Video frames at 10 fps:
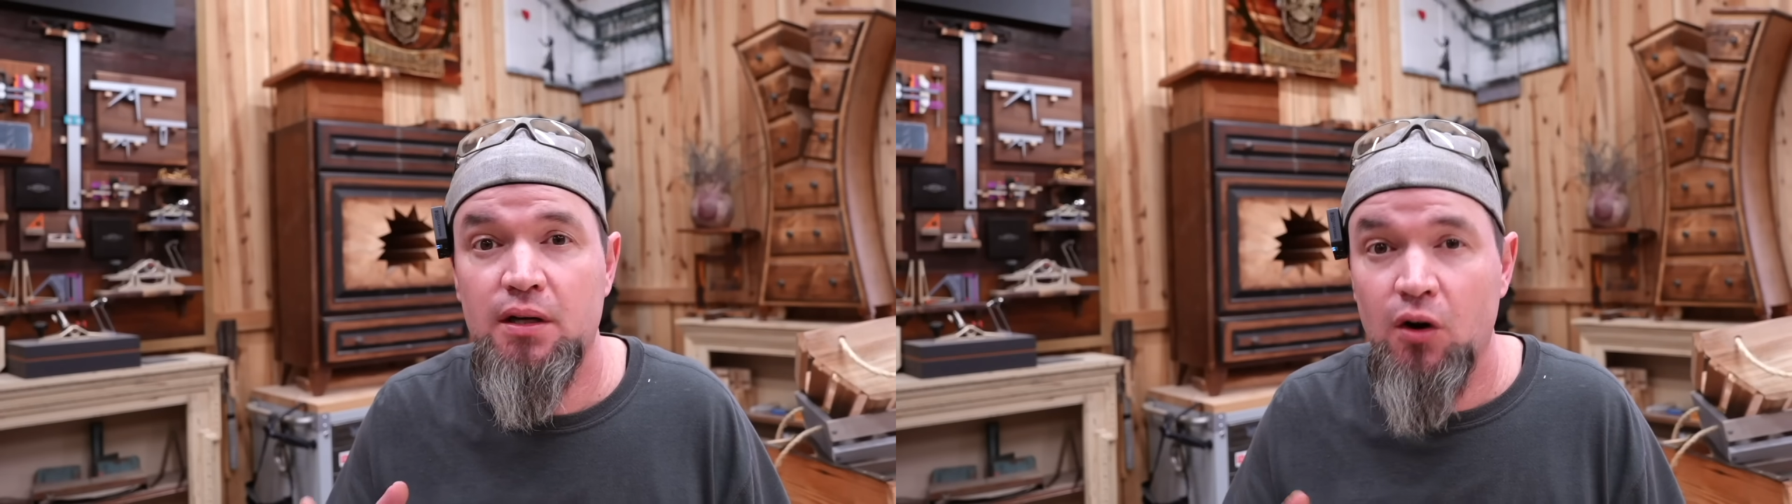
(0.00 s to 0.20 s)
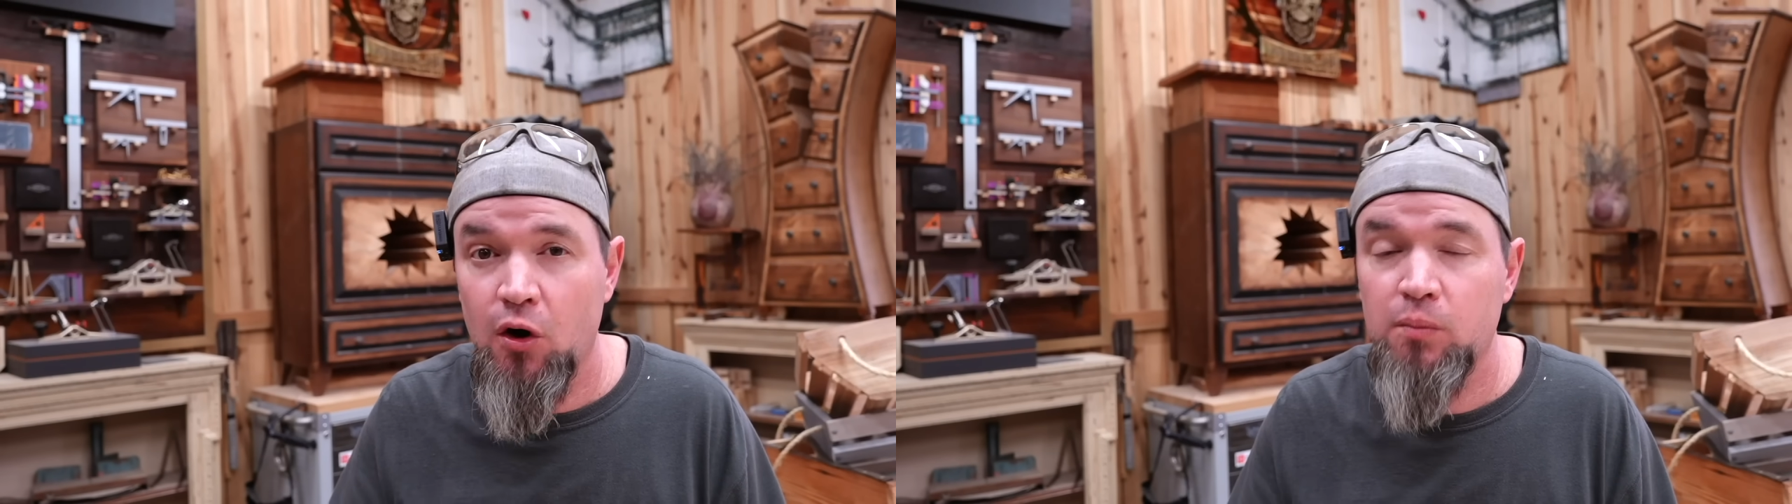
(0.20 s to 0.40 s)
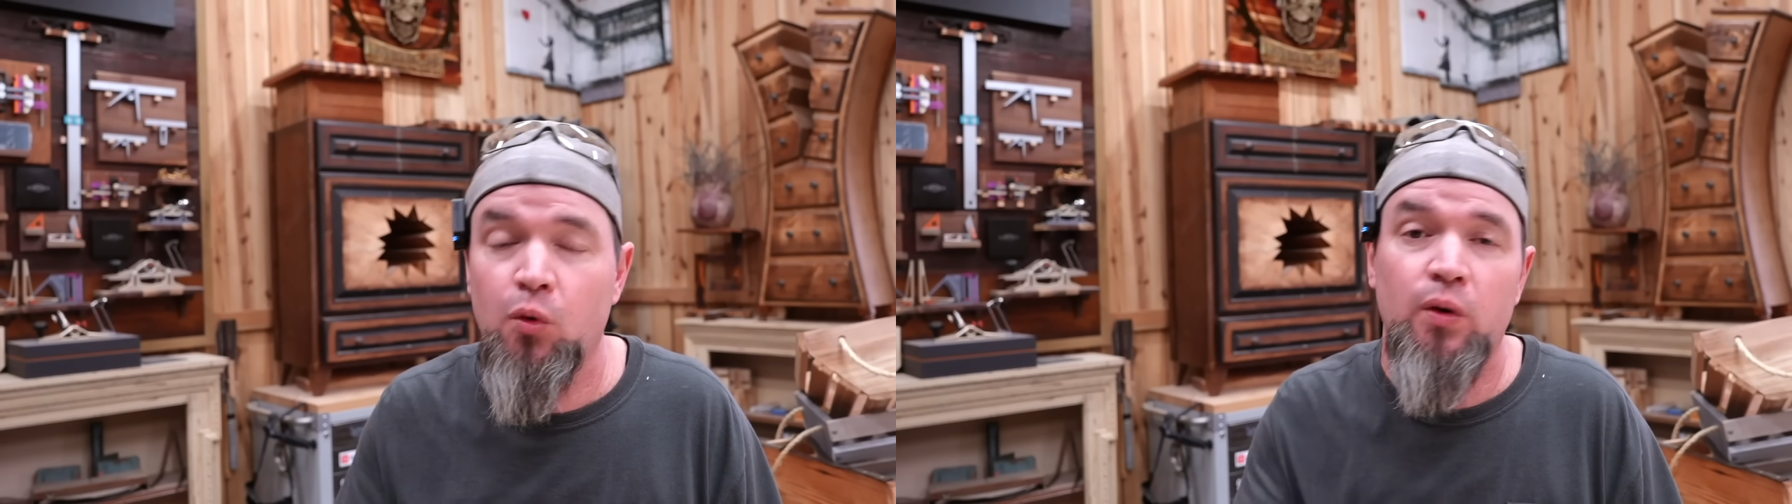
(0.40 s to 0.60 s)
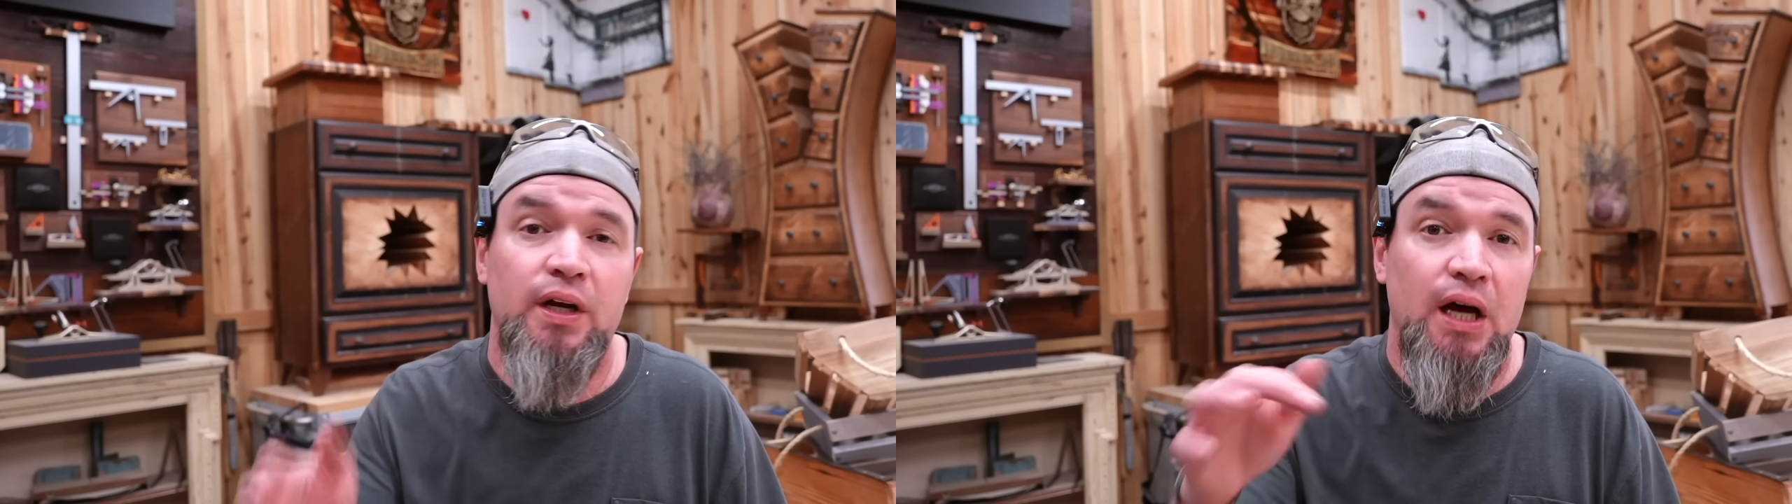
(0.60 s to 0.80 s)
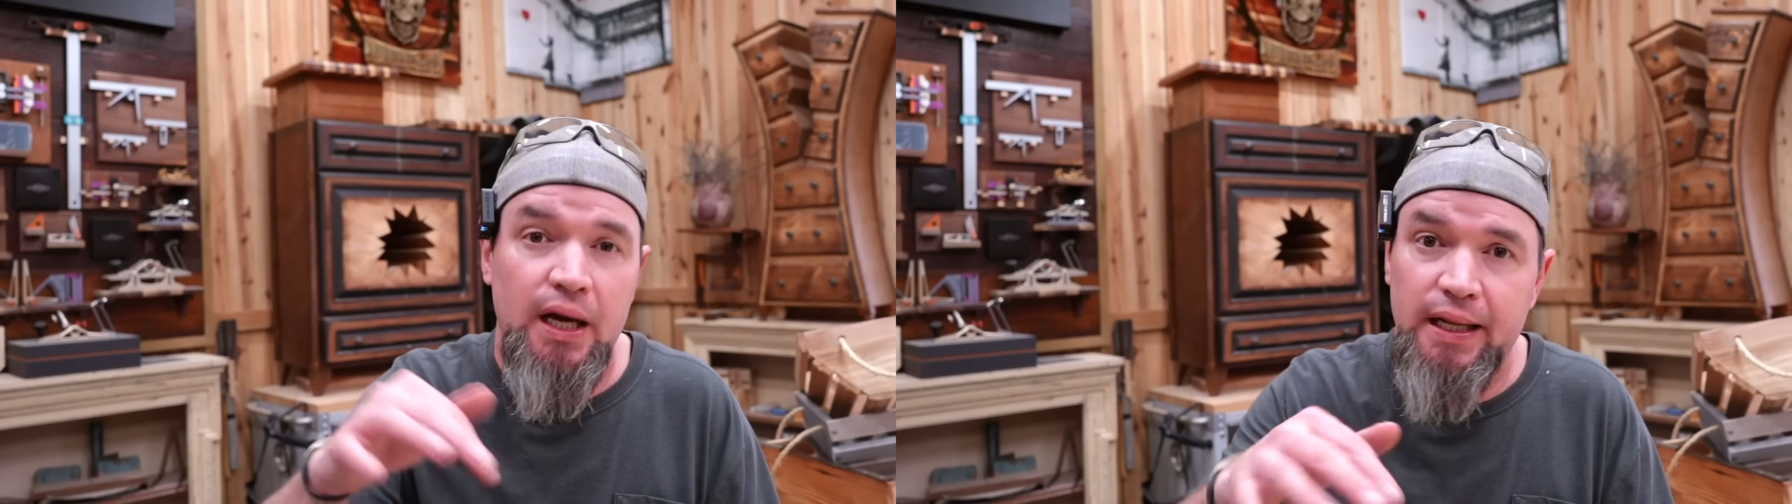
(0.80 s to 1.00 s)
cardboard,
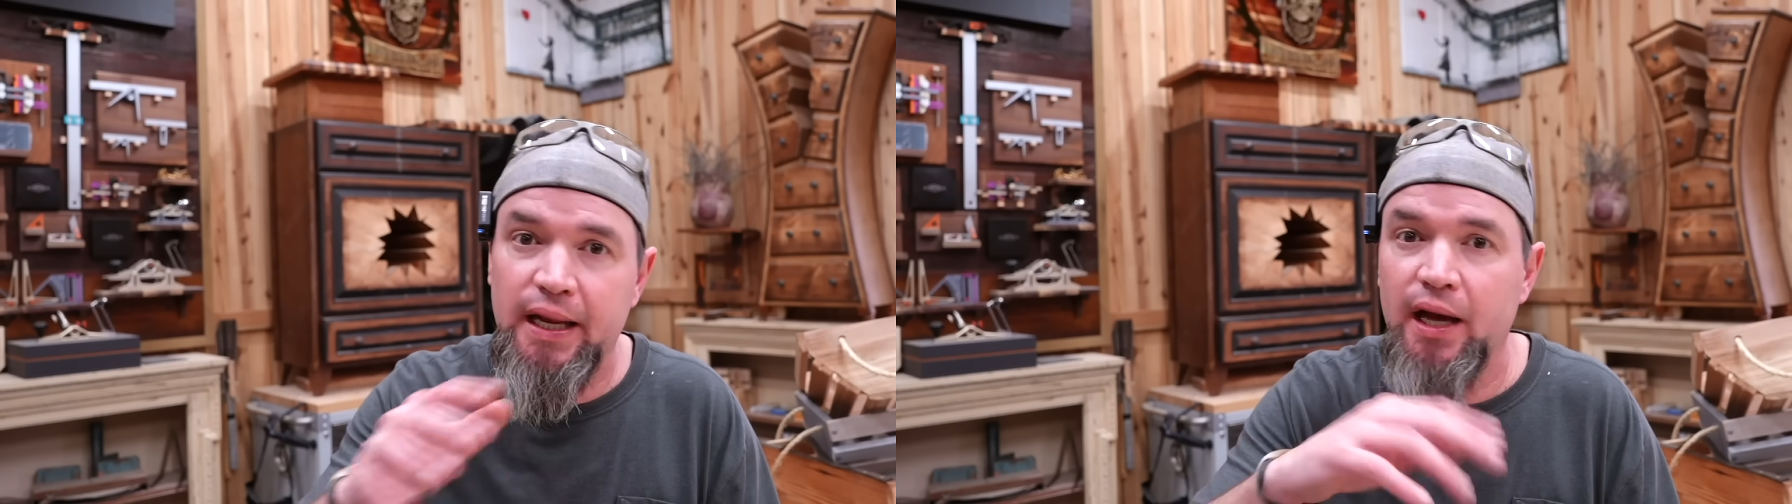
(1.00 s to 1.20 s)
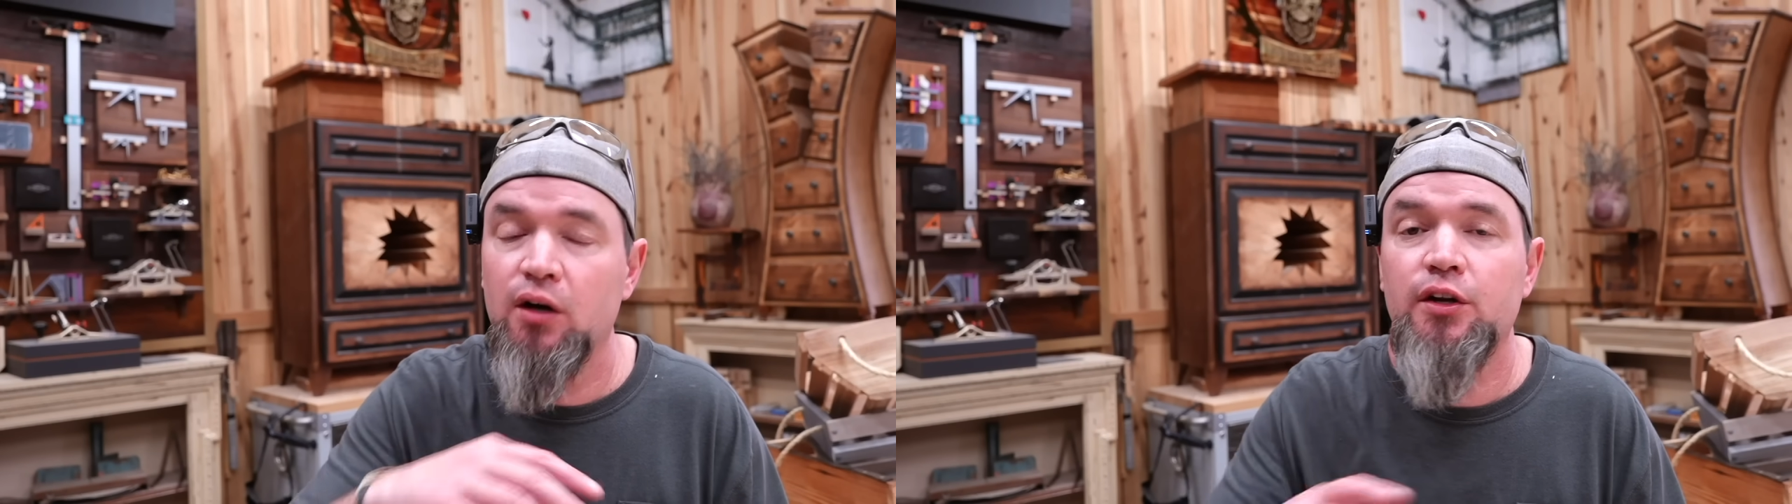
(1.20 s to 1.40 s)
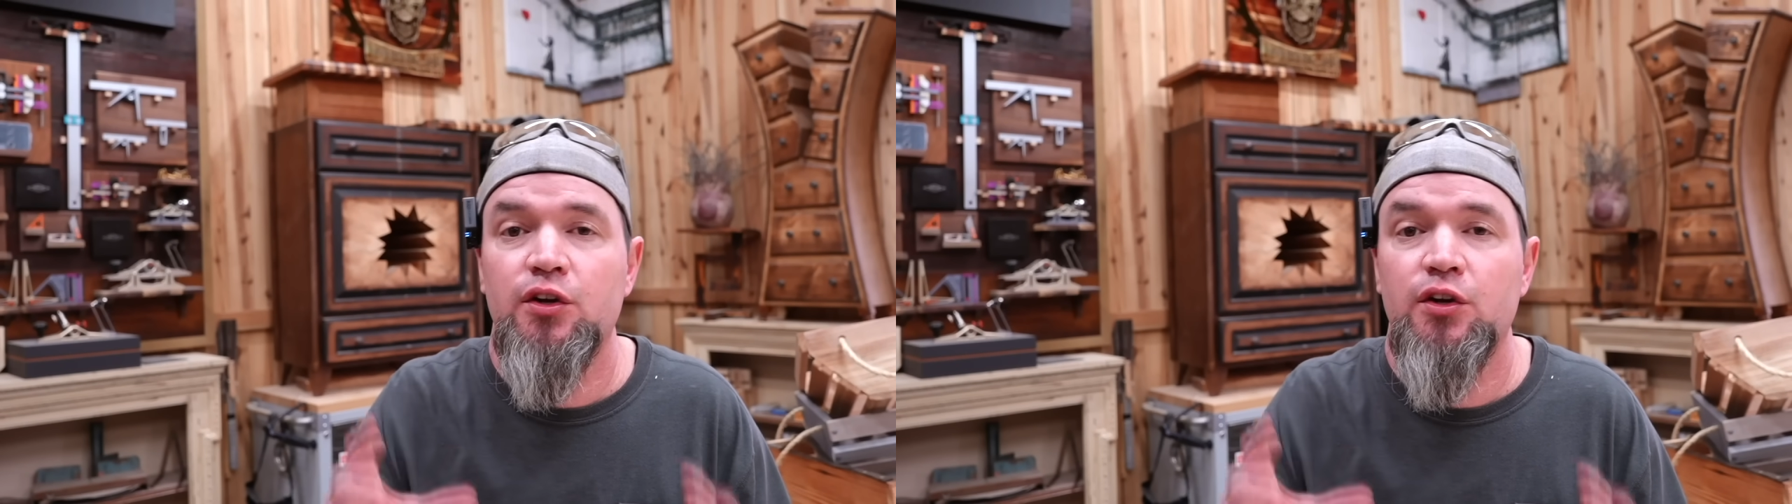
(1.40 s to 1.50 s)
cut it out,